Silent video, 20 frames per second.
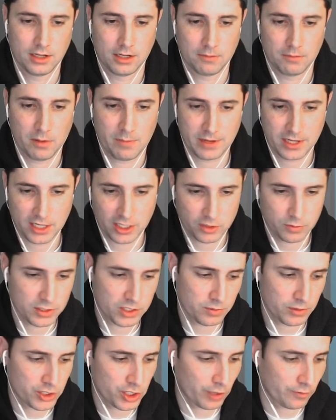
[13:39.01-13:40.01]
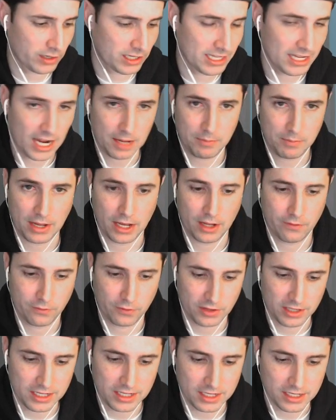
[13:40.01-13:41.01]
but because we switch over to the iPad for
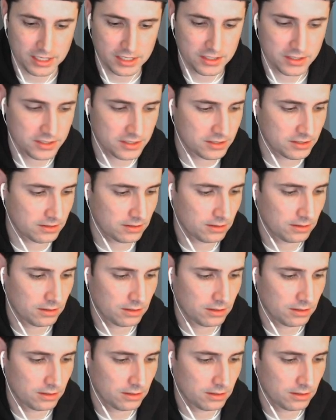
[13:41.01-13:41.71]
these,